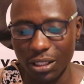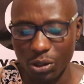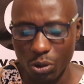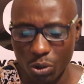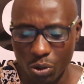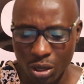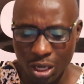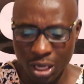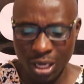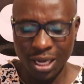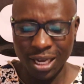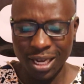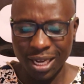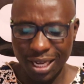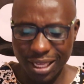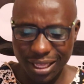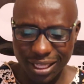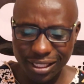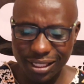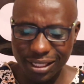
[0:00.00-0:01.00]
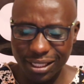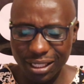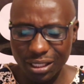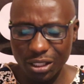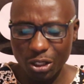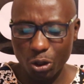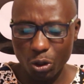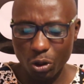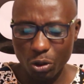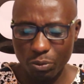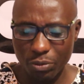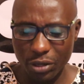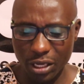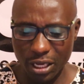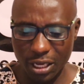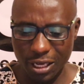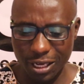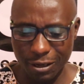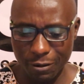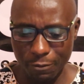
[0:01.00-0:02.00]
So this should
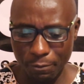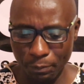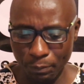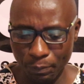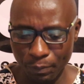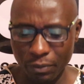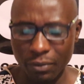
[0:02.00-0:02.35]
be